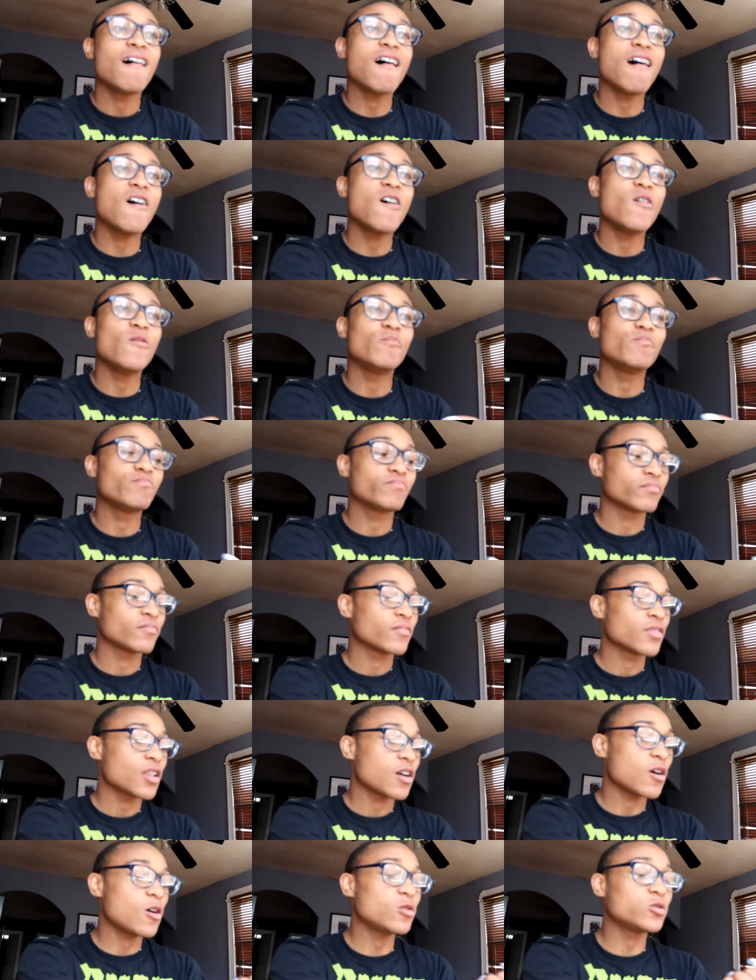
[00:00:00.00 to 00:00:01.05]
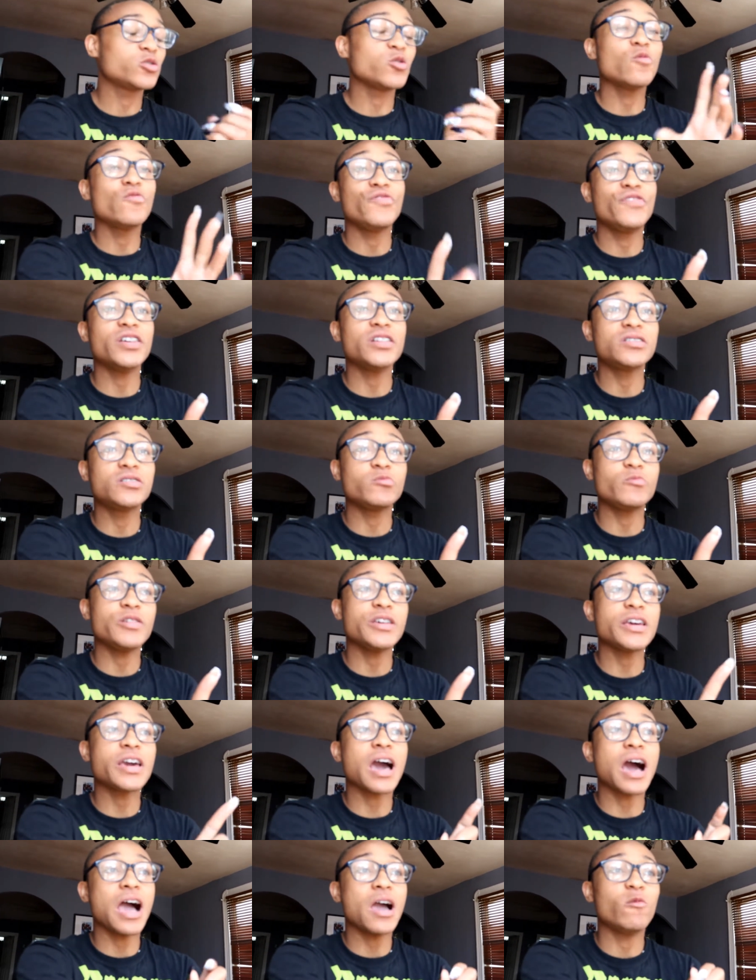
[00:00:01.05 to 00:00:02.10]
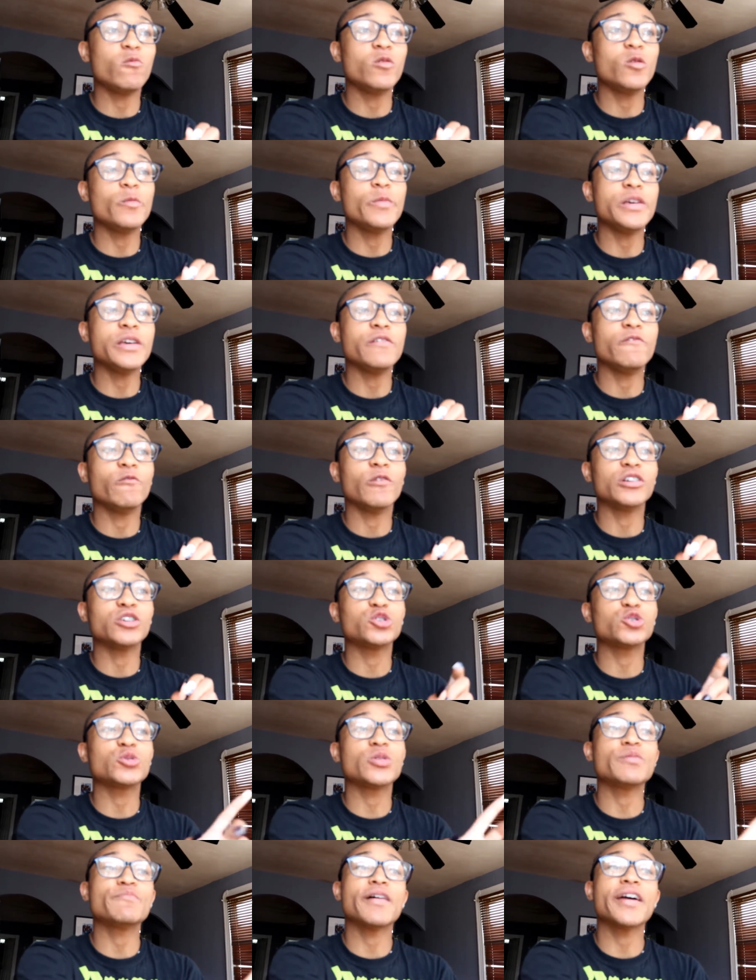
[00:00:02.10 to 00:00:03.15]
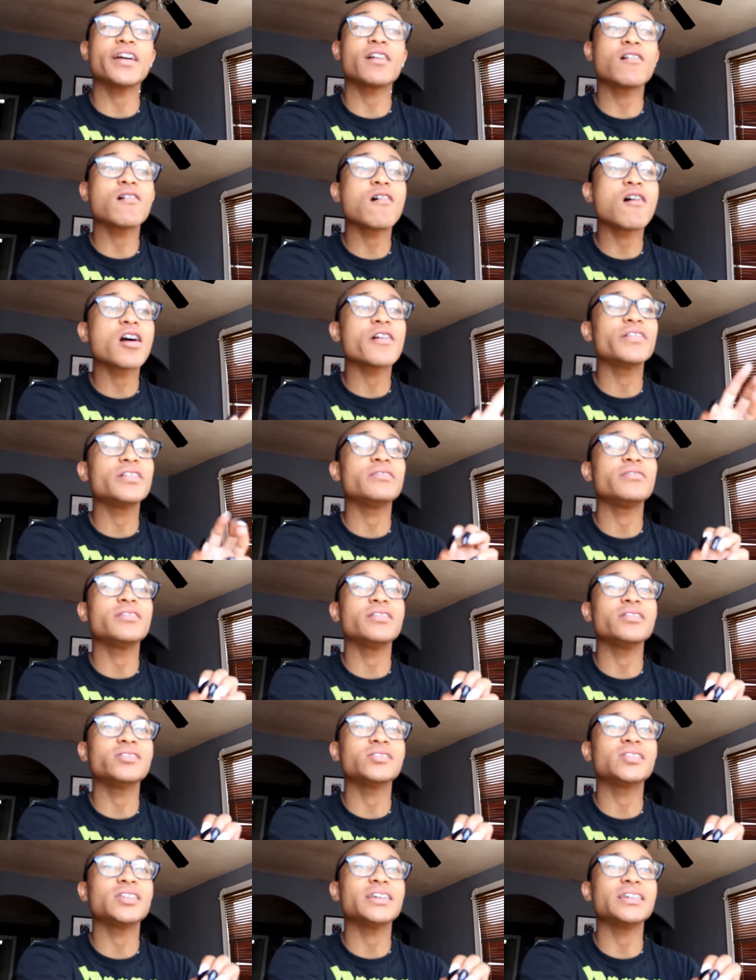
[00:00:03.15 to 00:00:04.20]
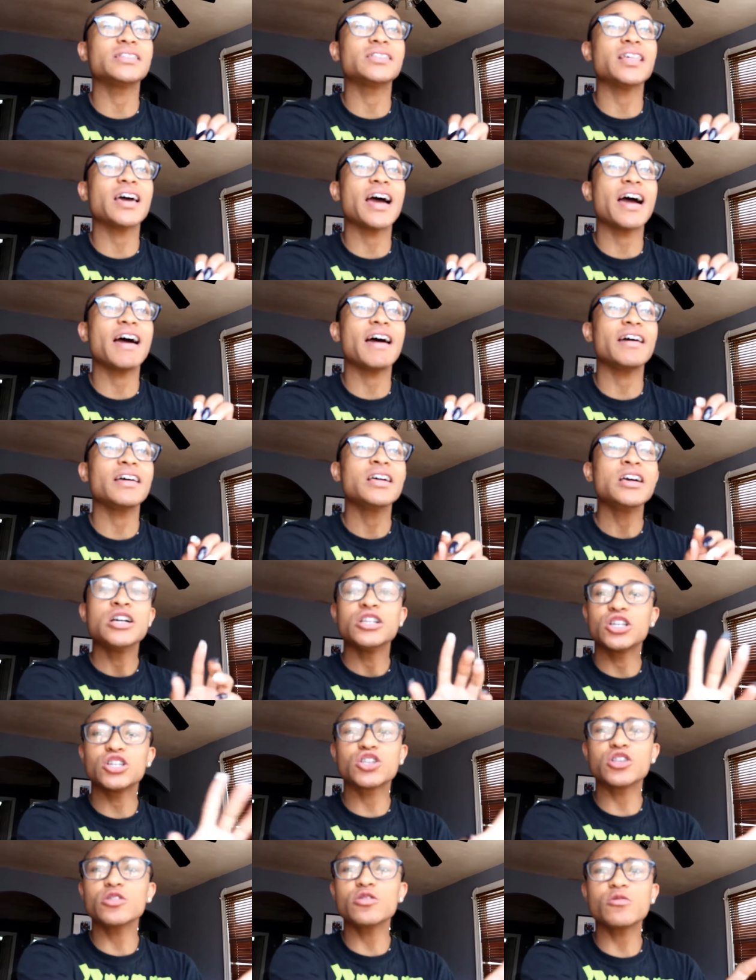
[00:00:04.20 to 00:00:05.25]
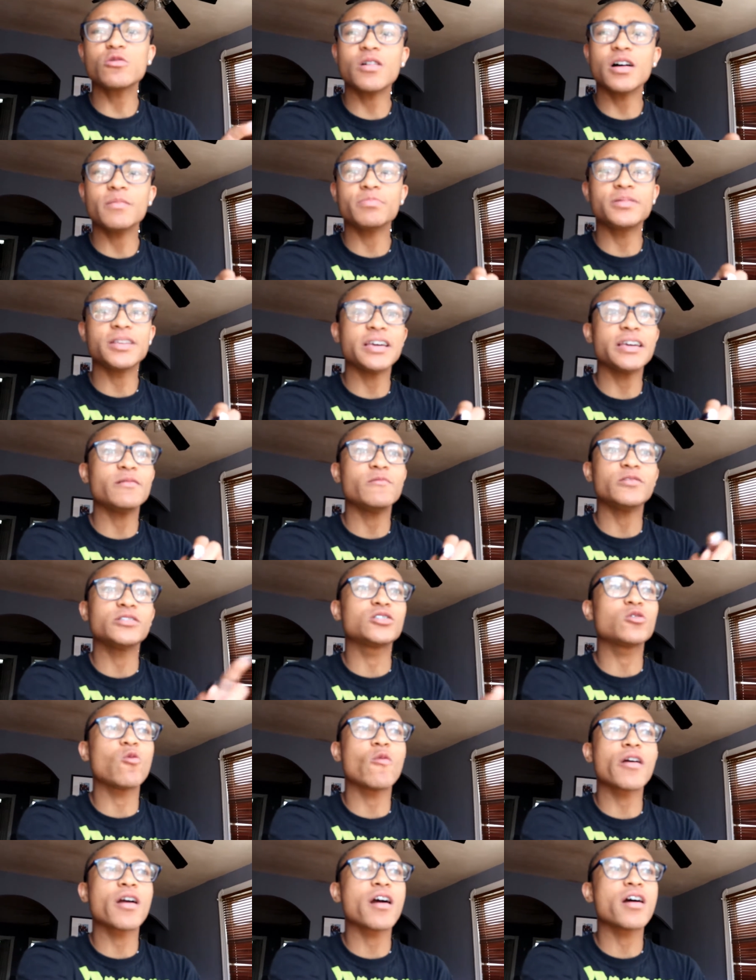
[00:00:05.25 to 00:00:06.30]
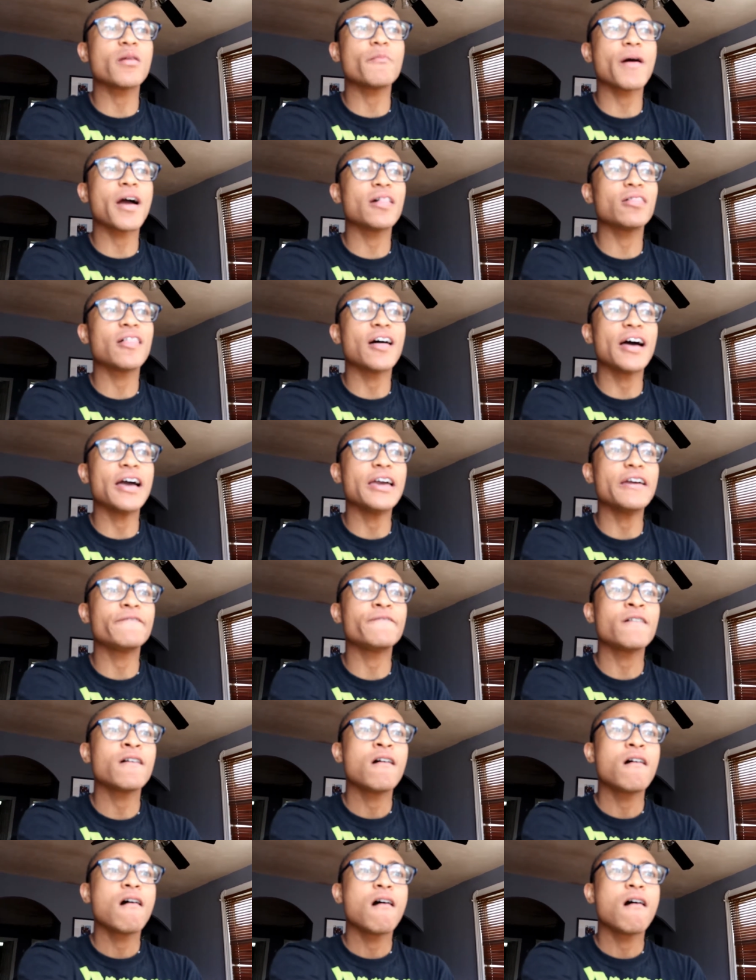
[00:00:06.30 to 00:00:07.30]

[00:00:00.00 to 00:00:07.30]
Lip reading: Also, this week, I will be registering my car and things like that. Just a little update of what's going on in my life.